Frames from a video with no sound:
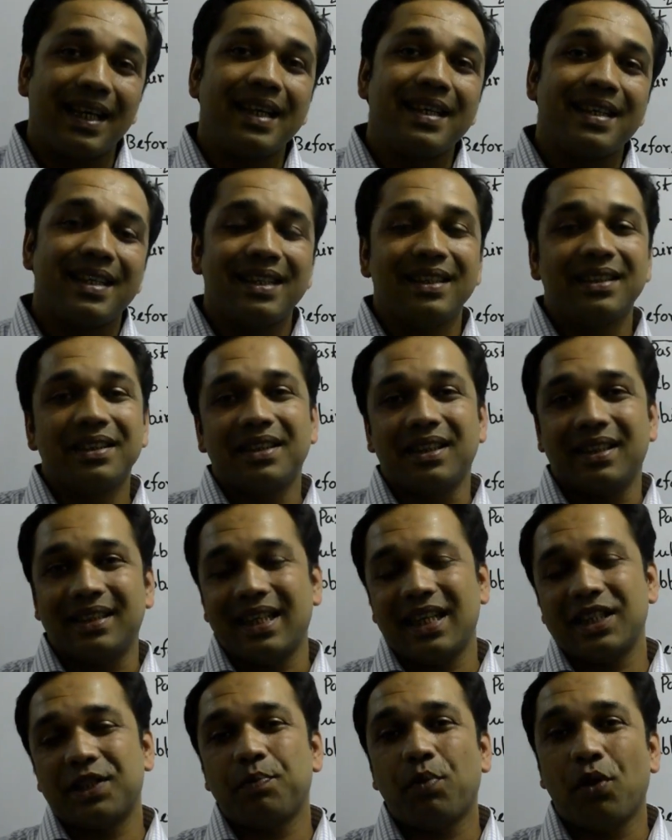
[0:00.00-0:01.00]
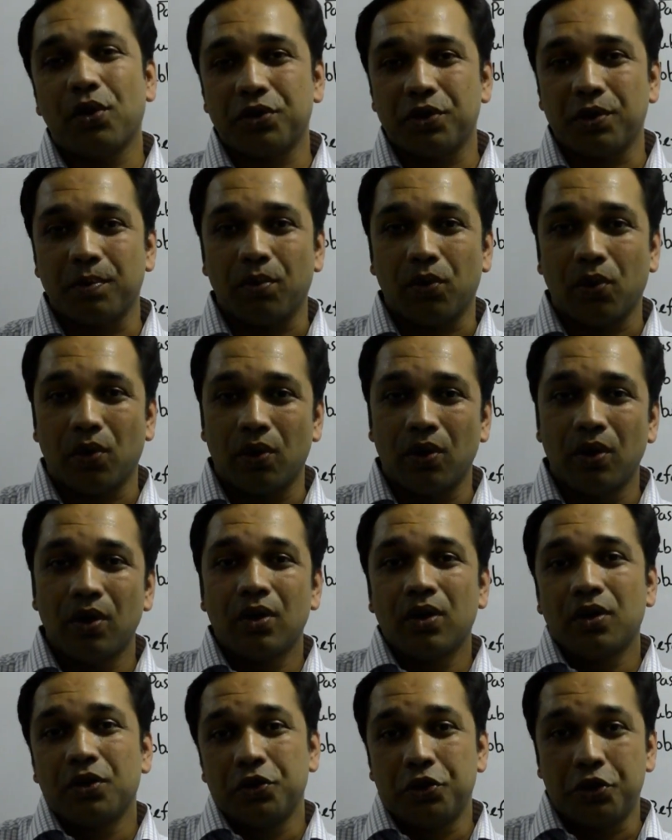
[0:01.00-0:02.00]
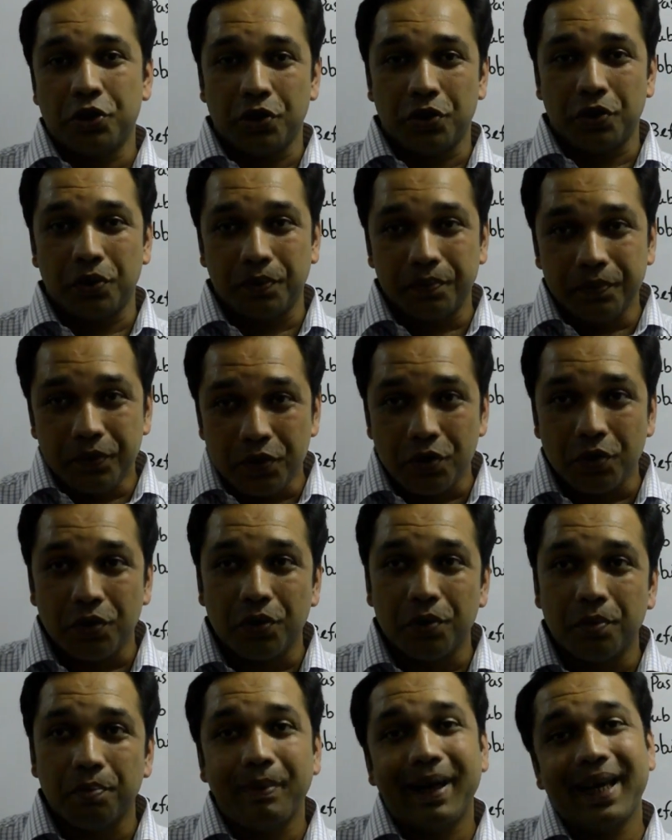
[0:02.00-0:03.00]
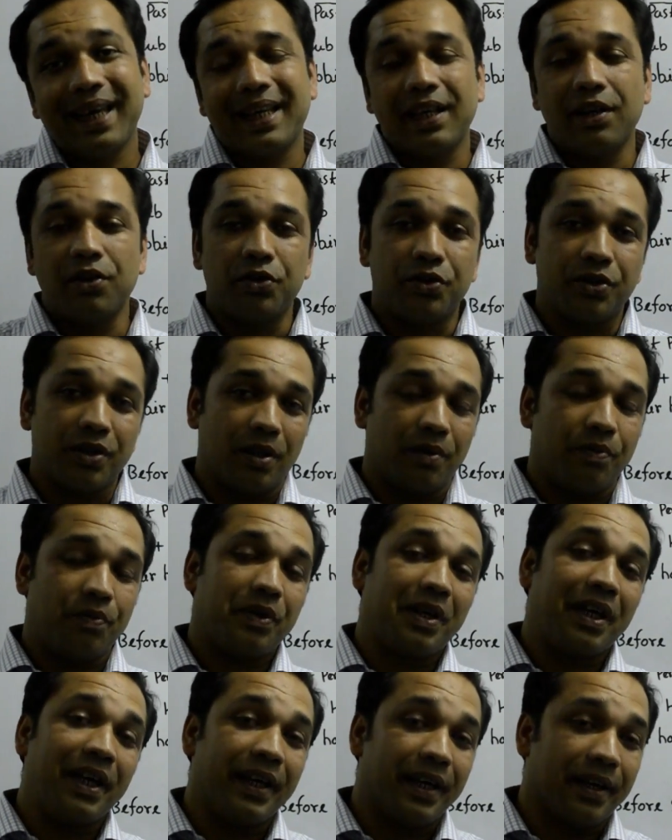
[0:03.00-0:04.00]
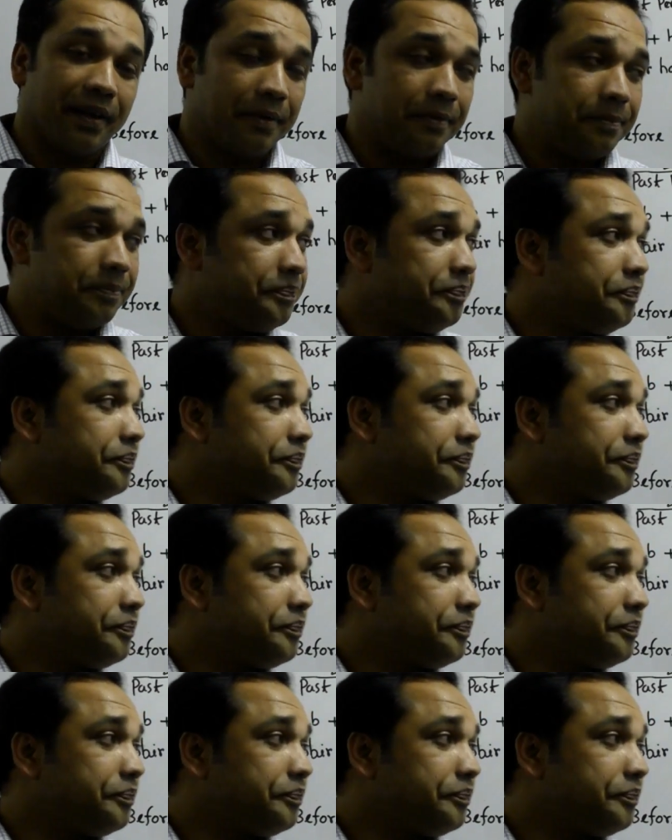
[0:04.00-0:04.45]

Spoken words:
sentences as possible to make yourself clear.